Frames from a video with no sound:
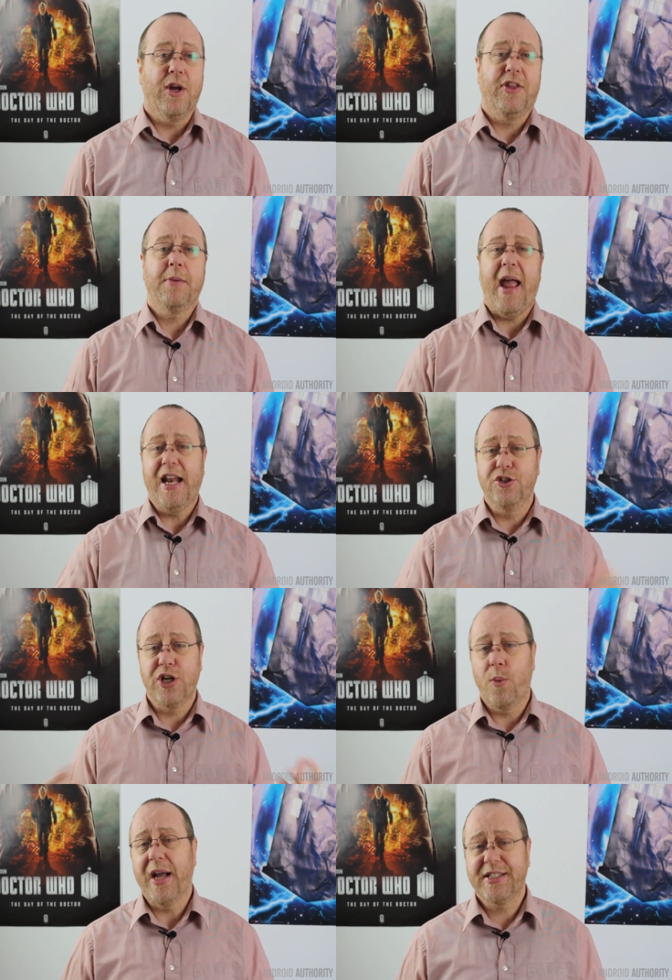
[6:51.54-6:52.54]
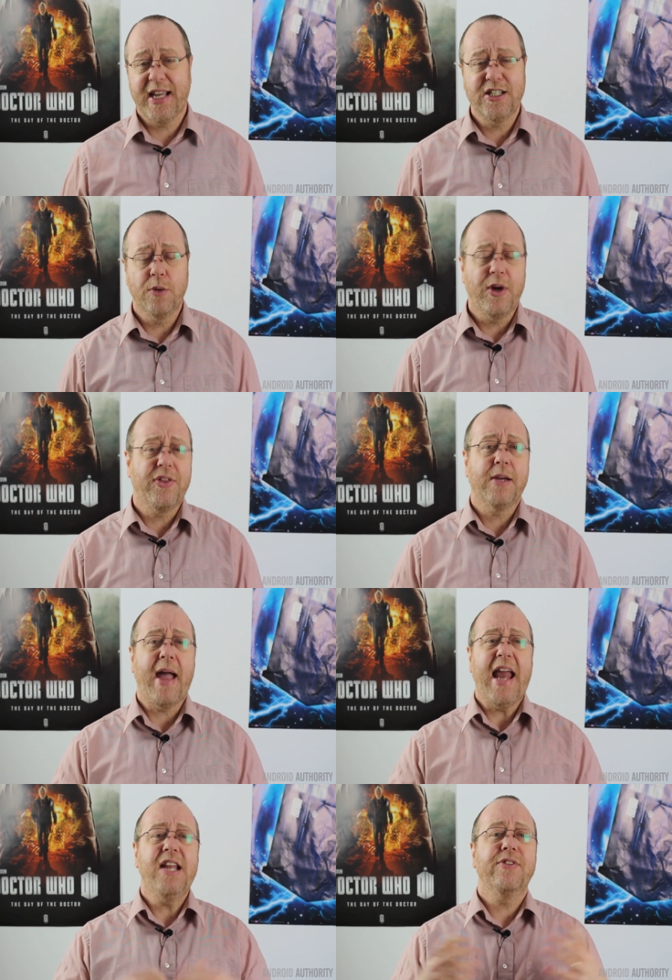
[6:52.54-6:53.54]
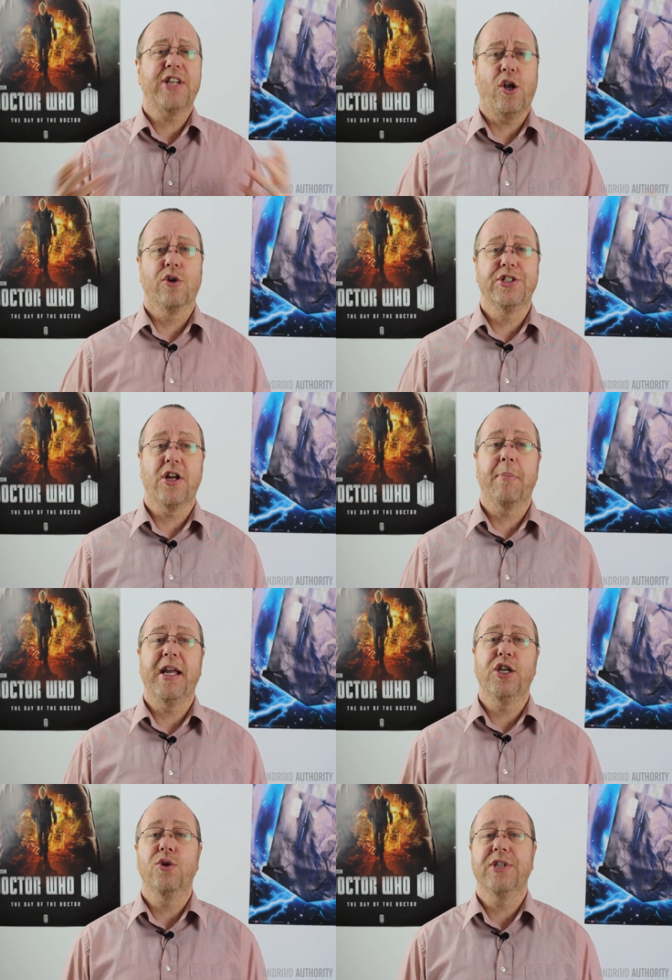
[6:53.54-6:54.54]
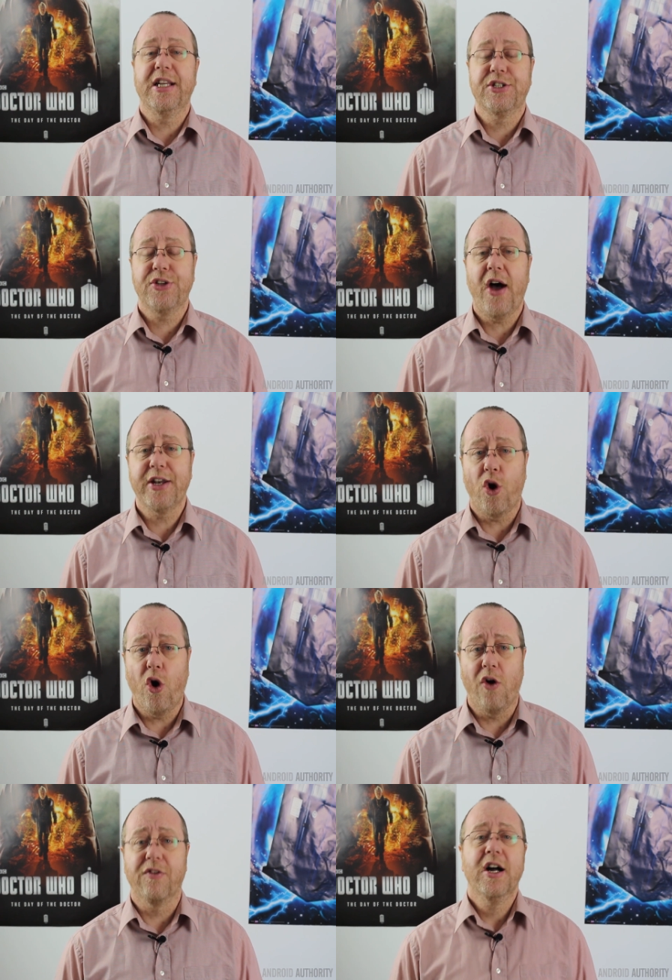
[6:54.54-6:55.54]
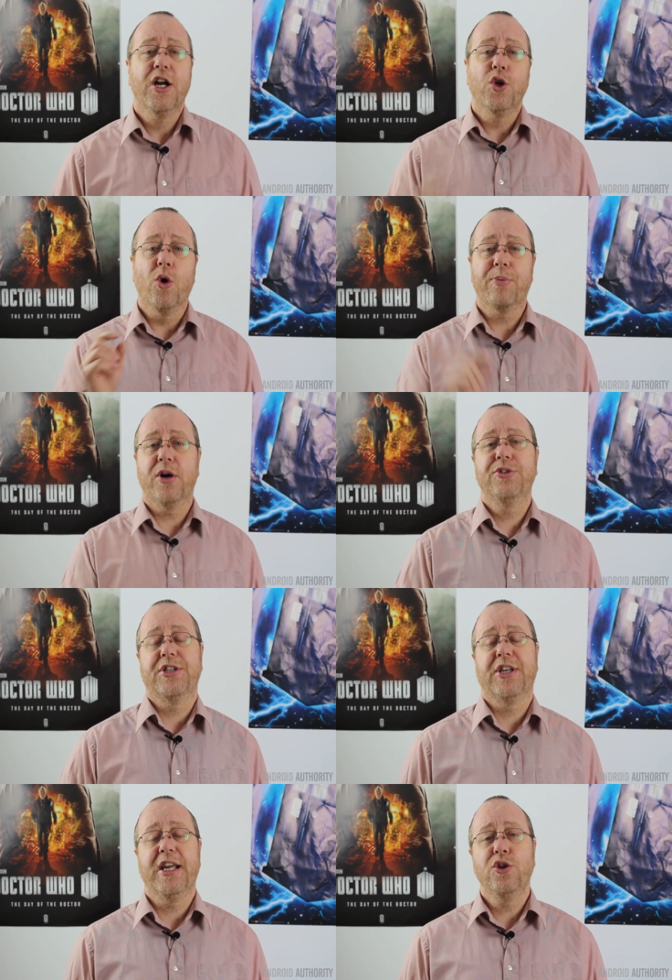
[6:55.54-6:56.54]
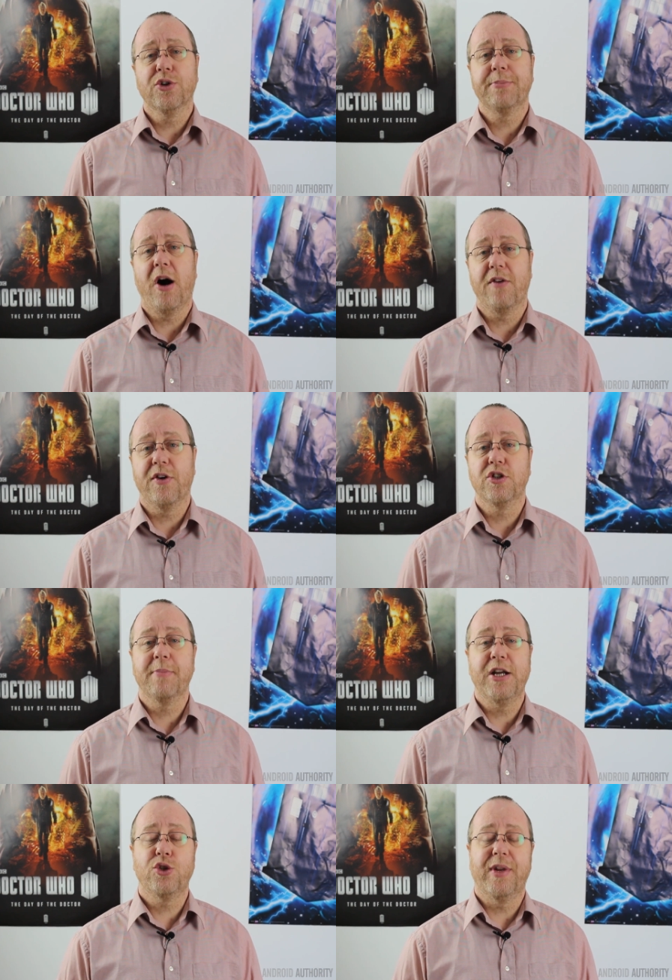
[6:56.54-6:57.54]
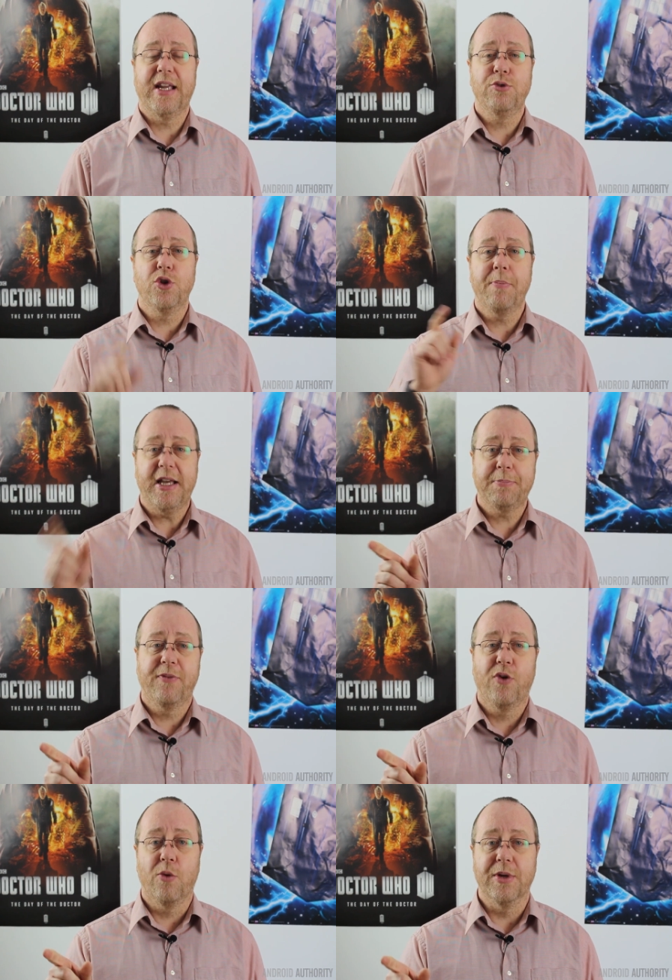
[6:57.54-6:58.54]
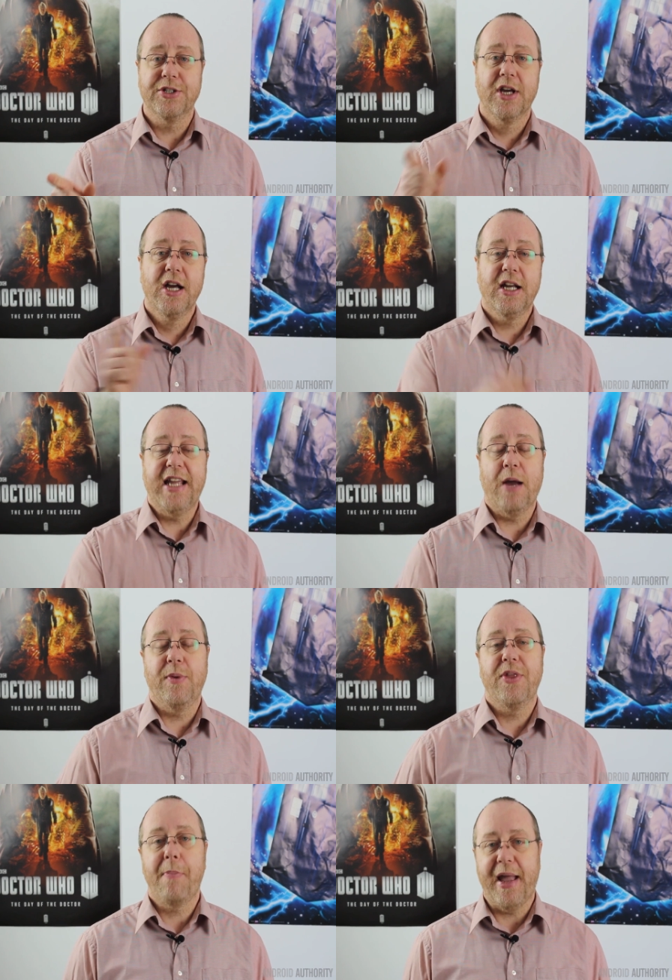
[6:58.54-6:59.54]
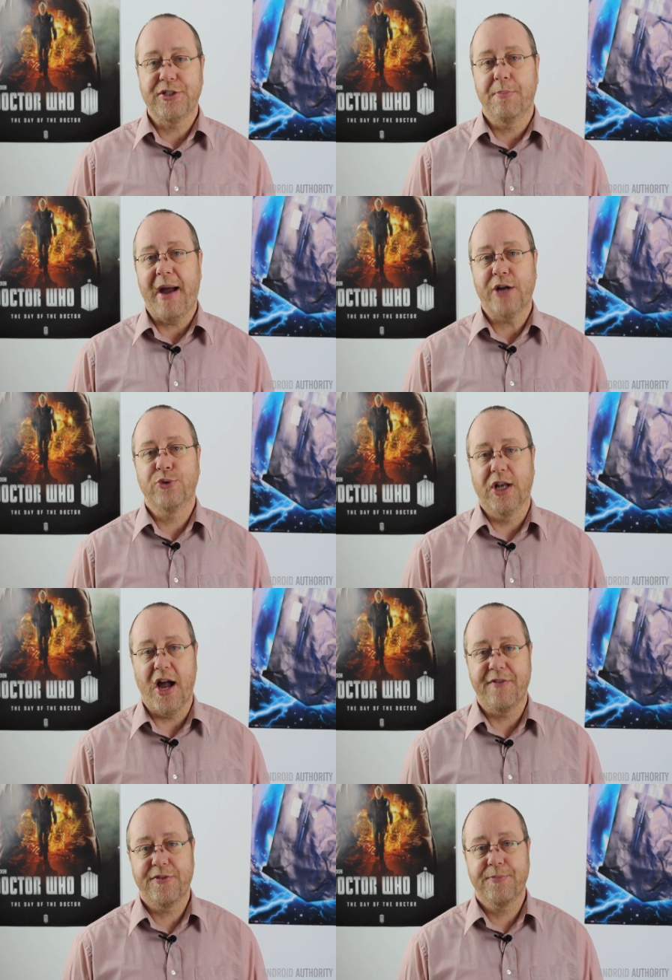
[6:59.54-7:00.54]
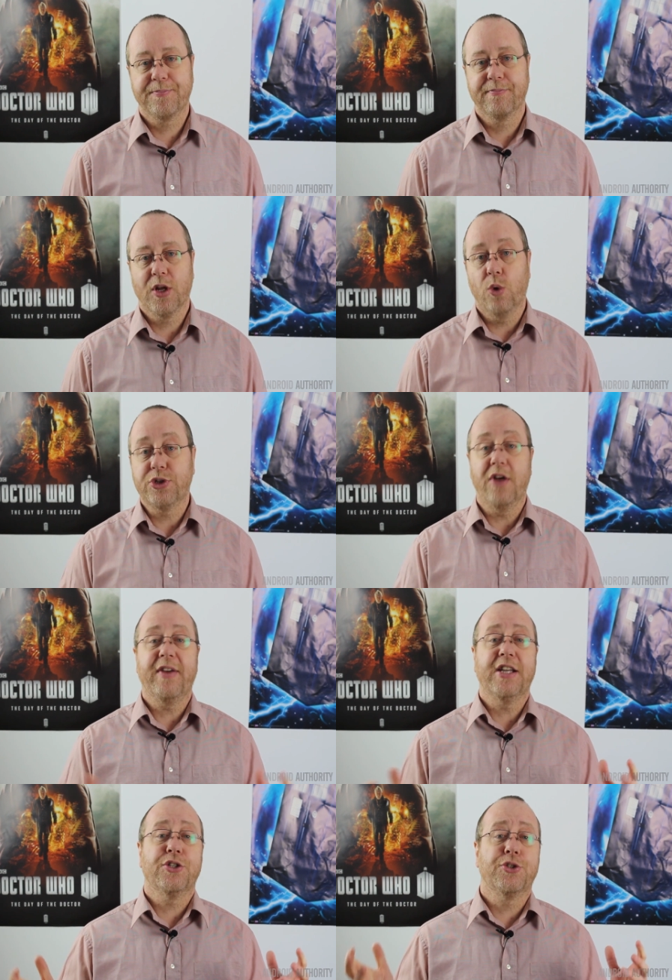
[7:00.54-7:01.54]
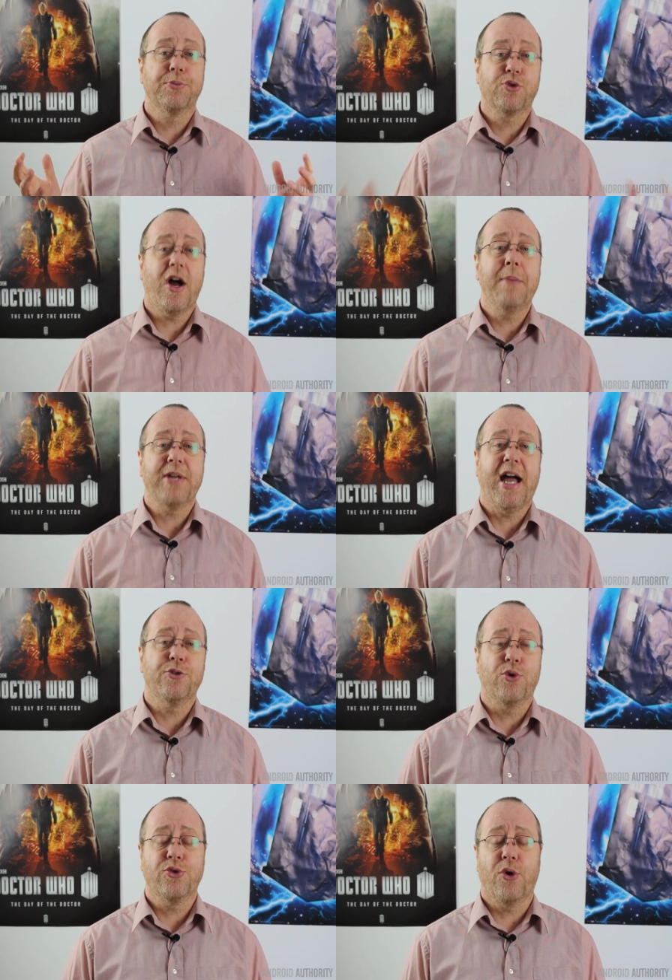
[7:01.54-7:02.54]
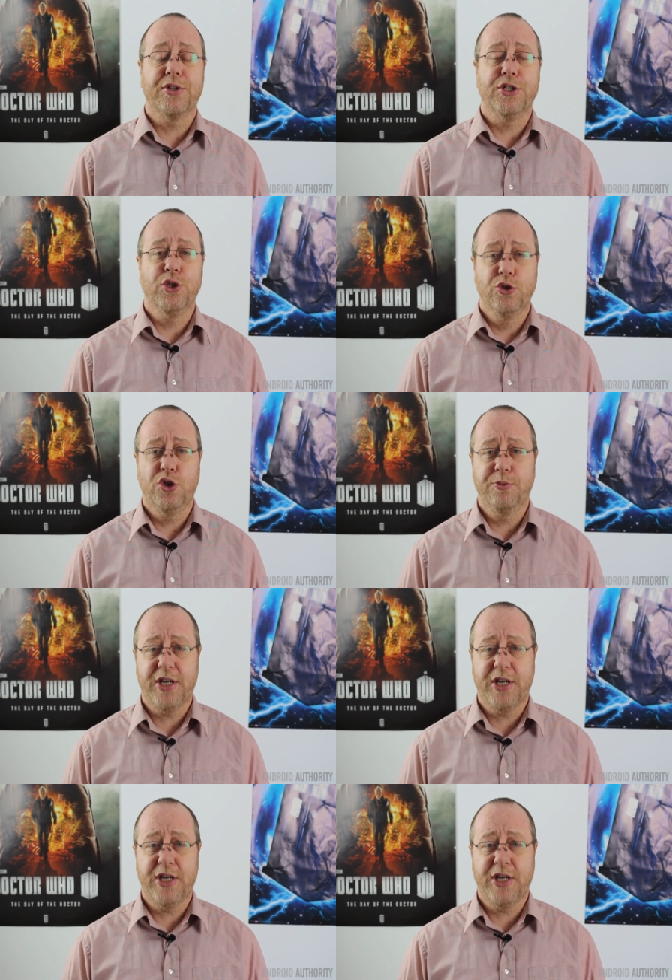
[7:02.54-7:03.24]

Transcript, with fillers: what you think about energy-aware scheduling, what you think about any of the technologies that are being used inside of your processor in your smartphone to make sure that it gives you the best performance, yet with the best battery life. Also, don't forget to subscribe to Android Authority's YouTube